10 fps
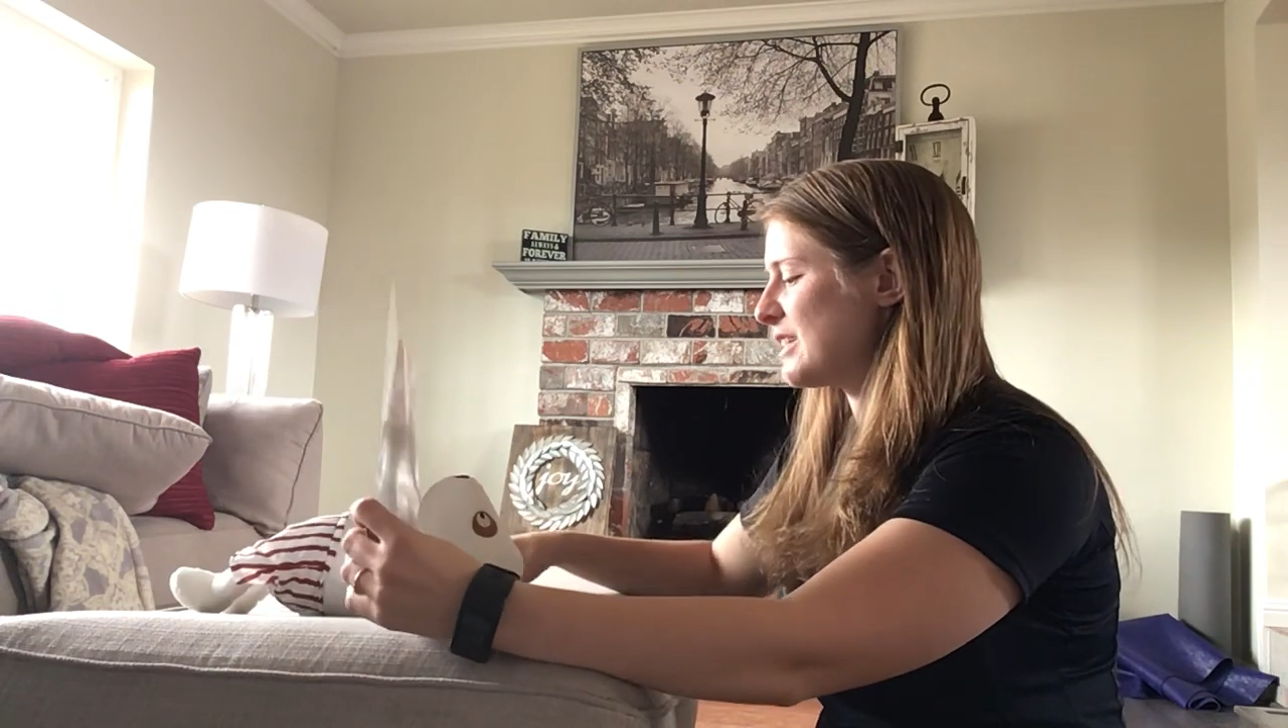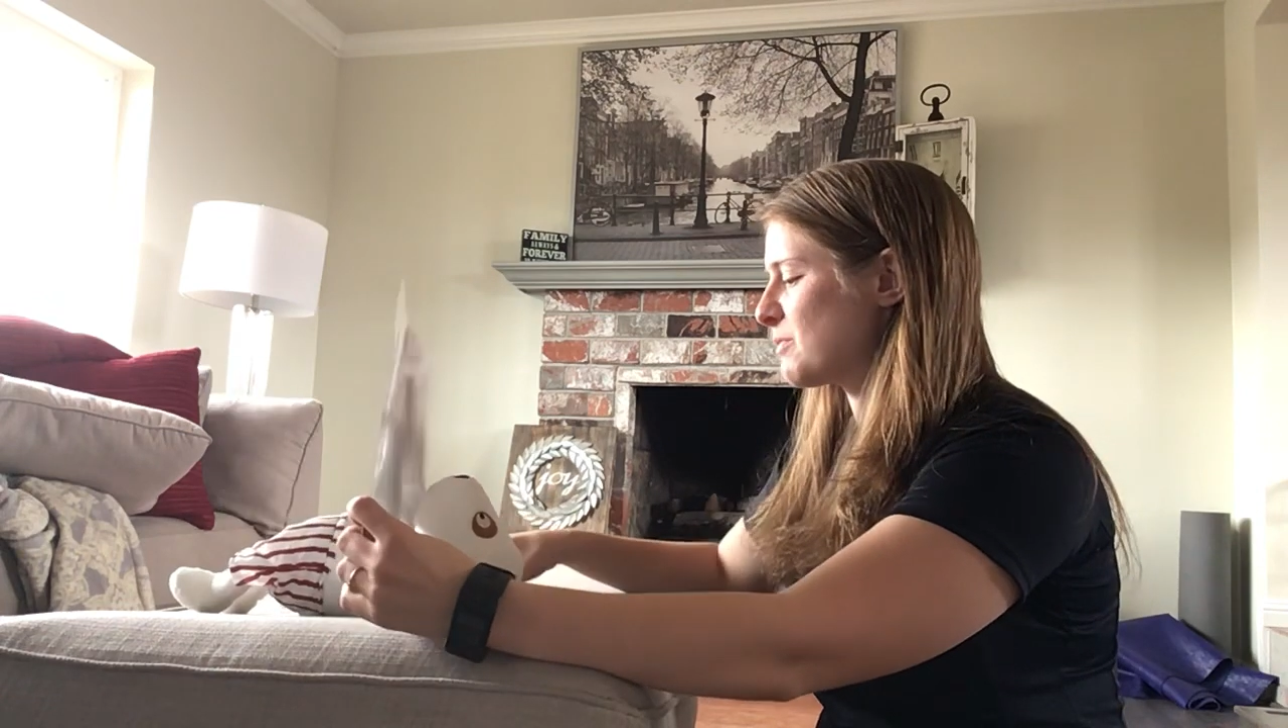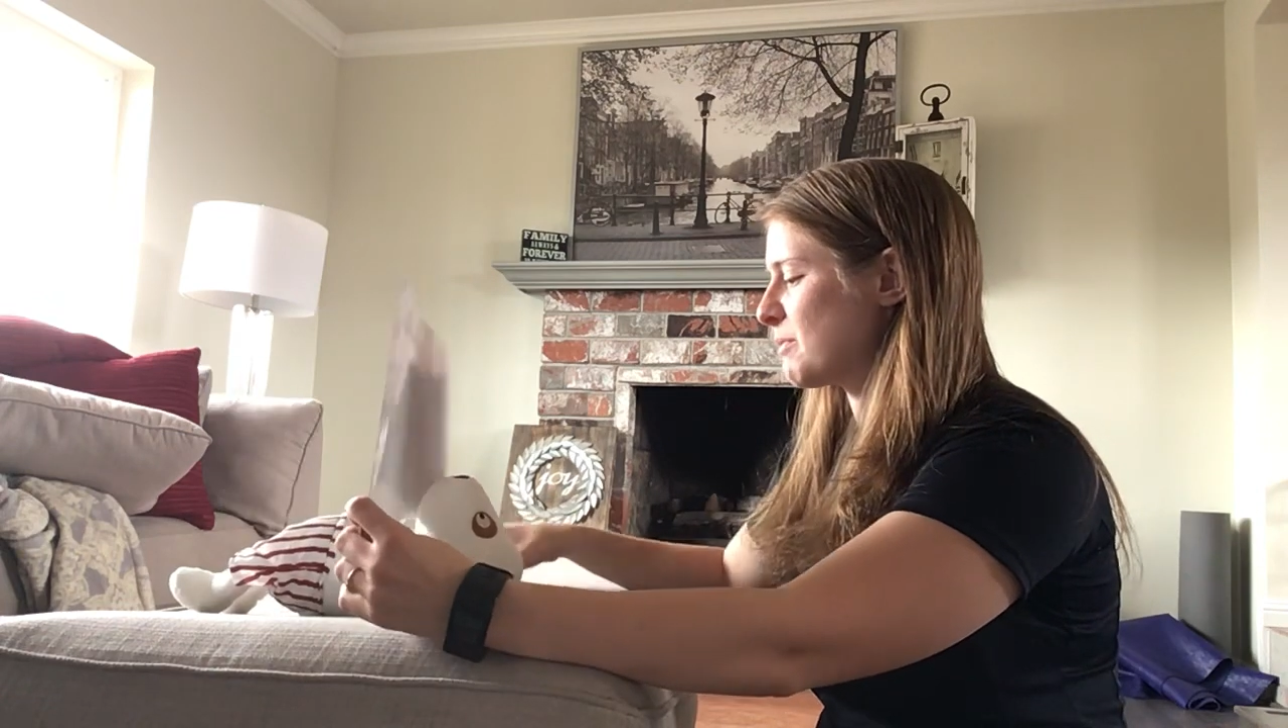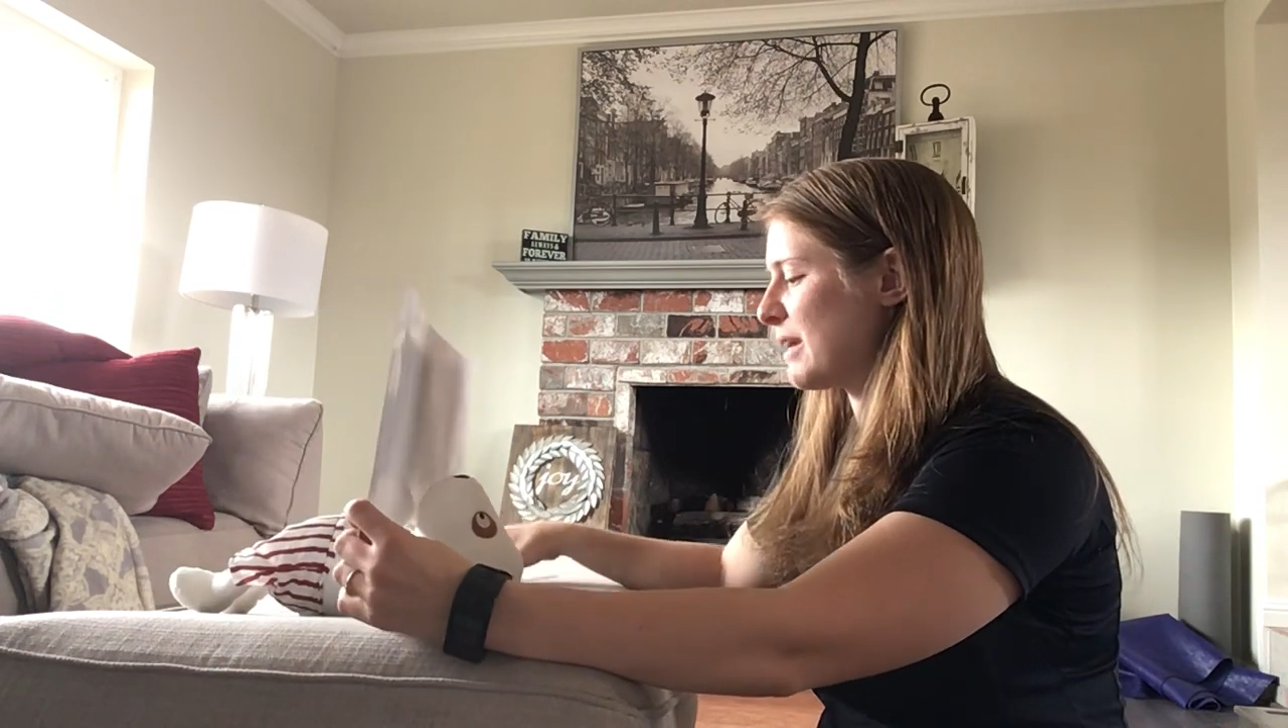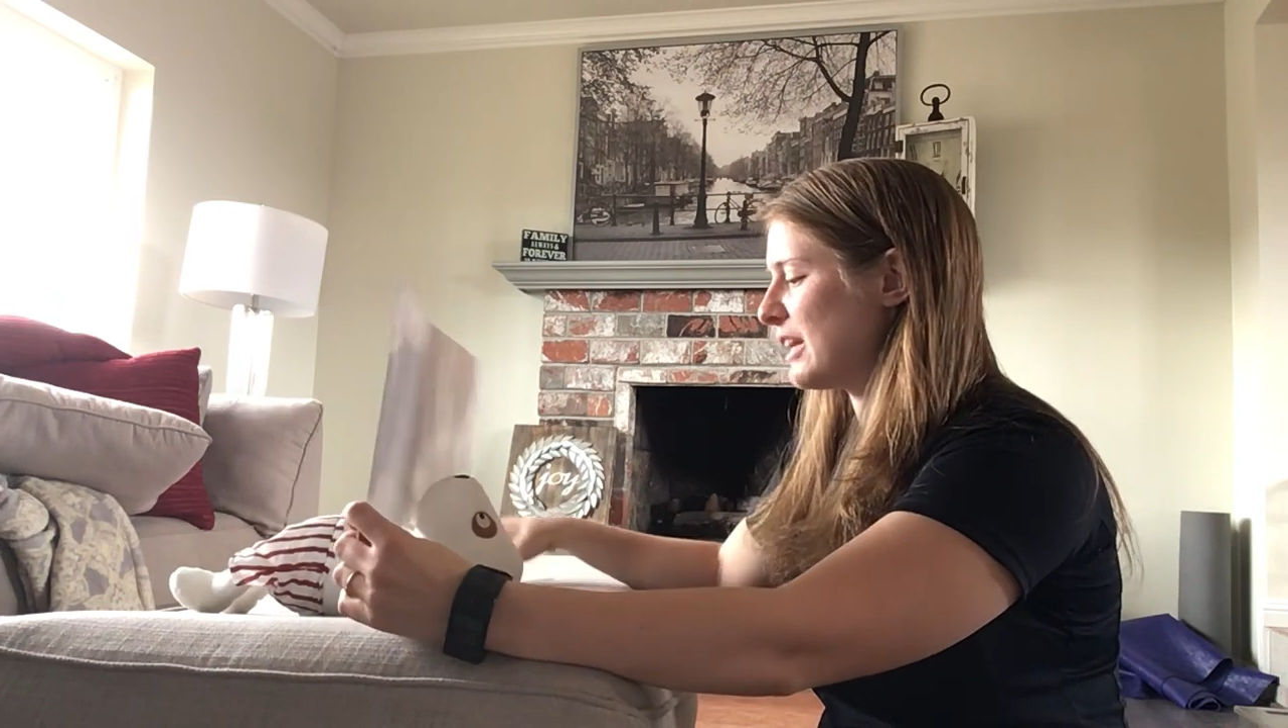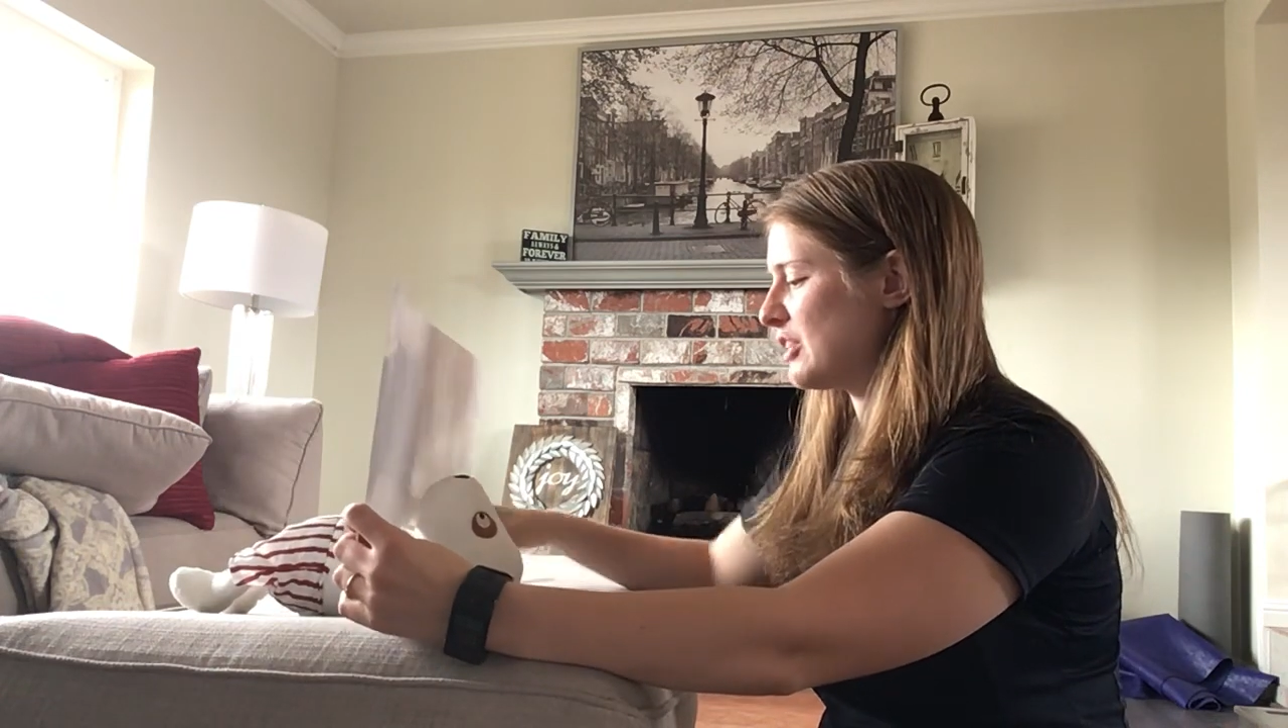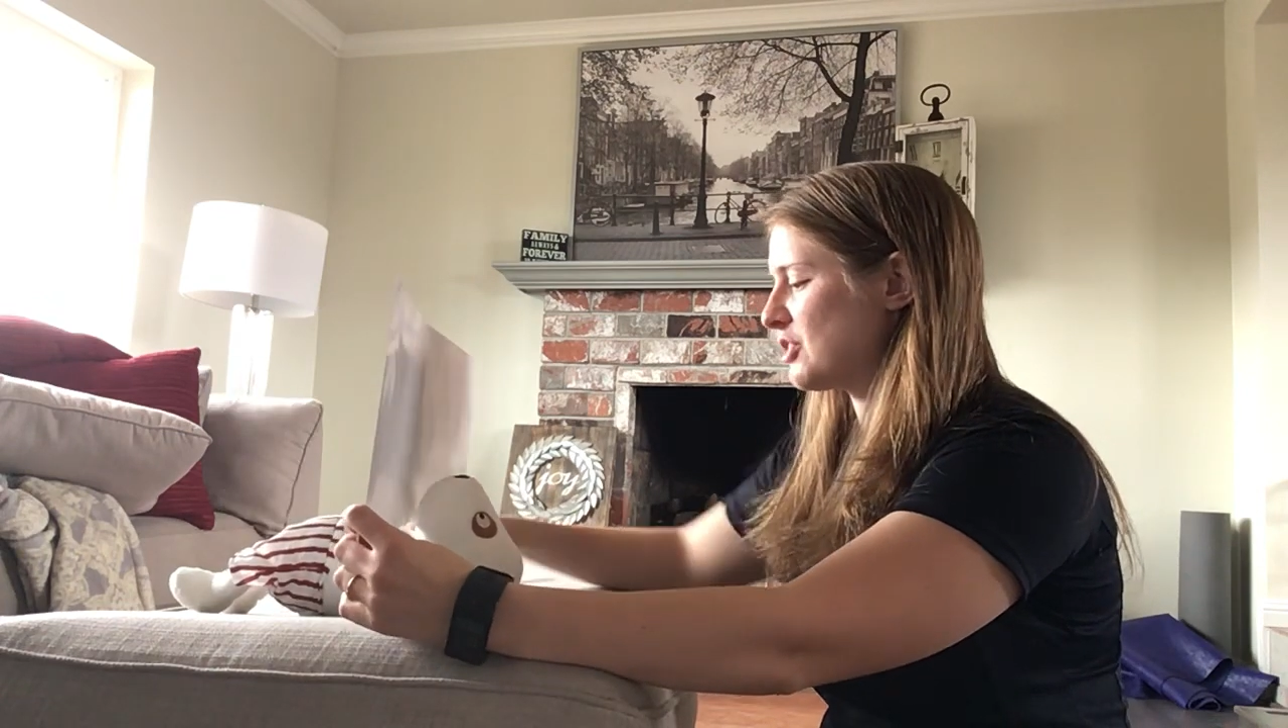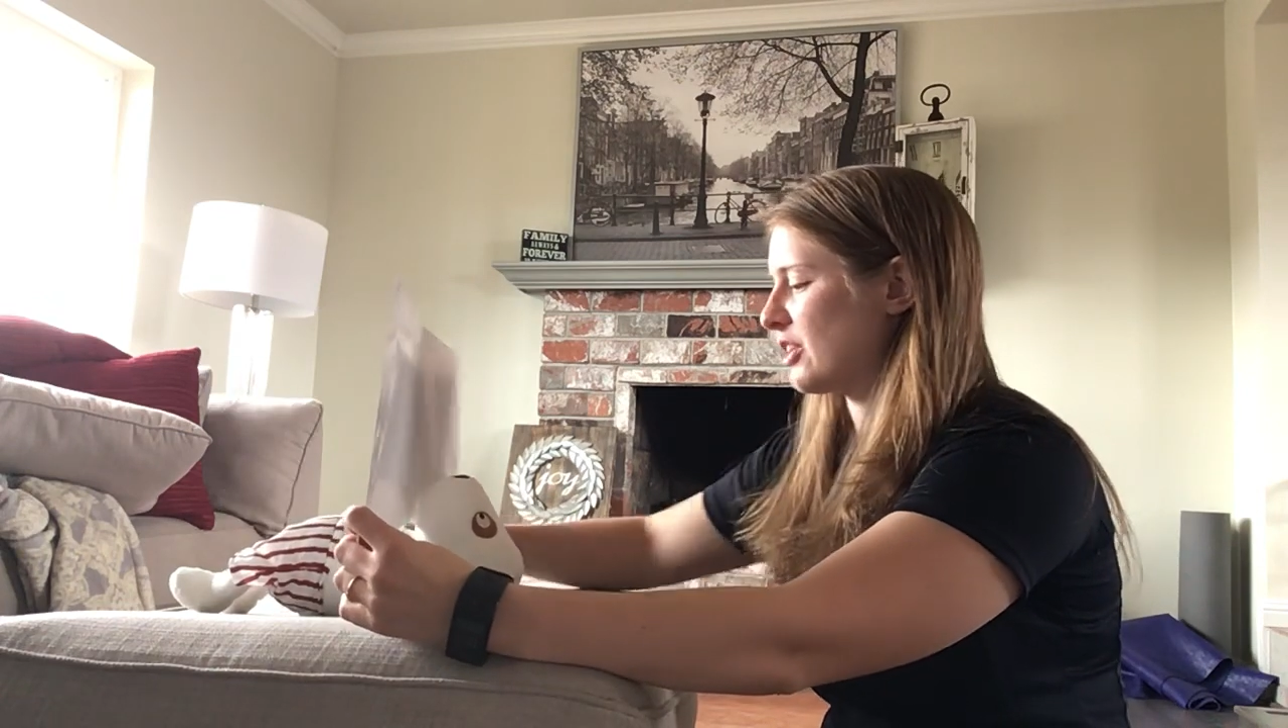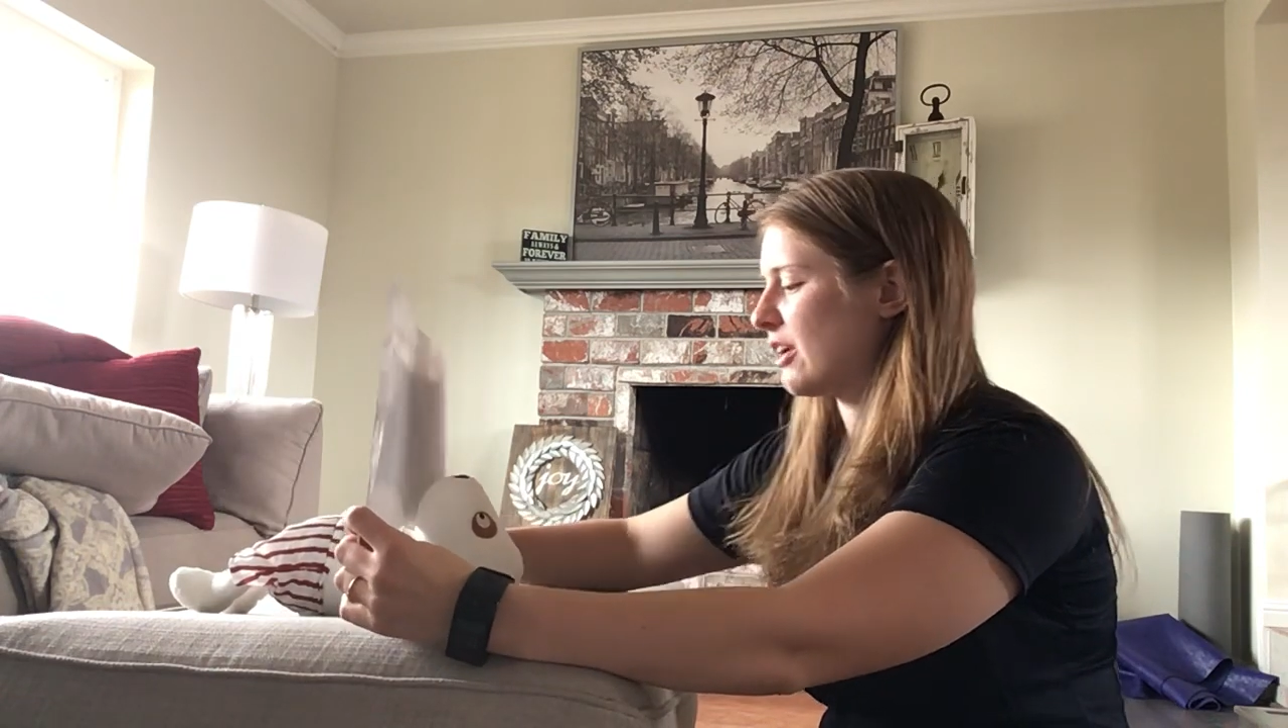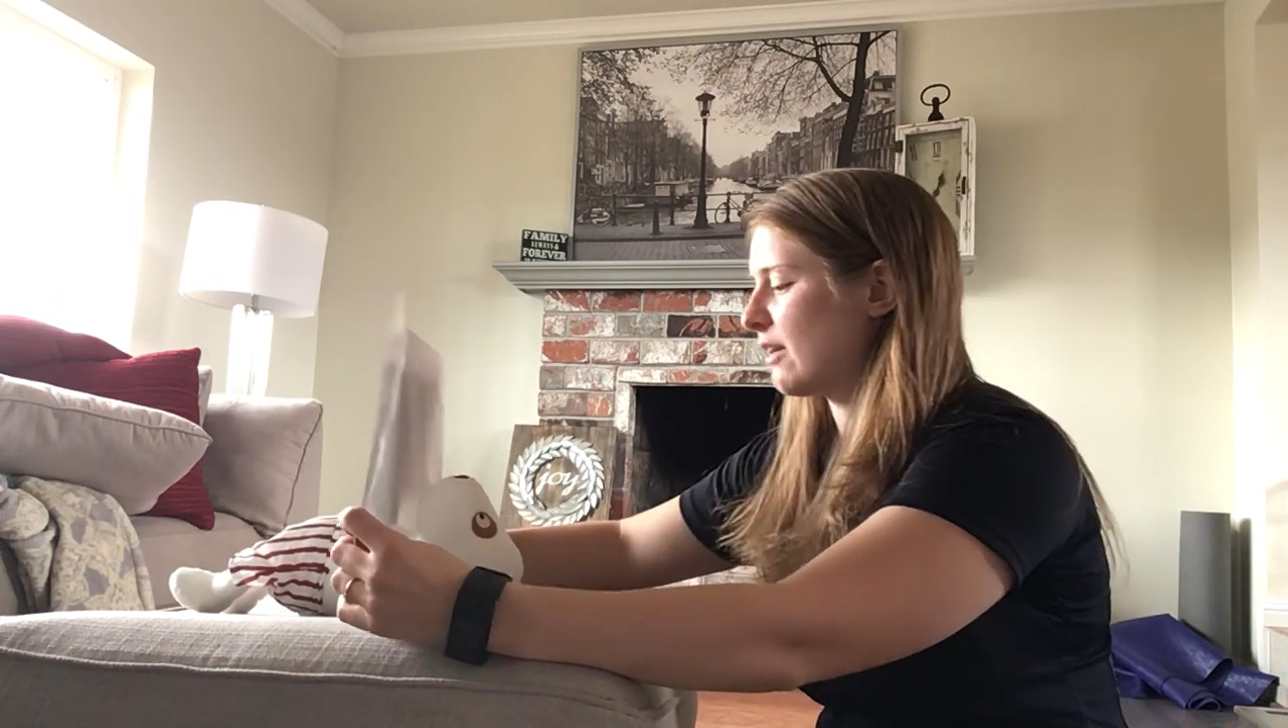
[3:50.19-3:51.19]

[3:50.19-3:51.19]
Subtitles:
is we're making sure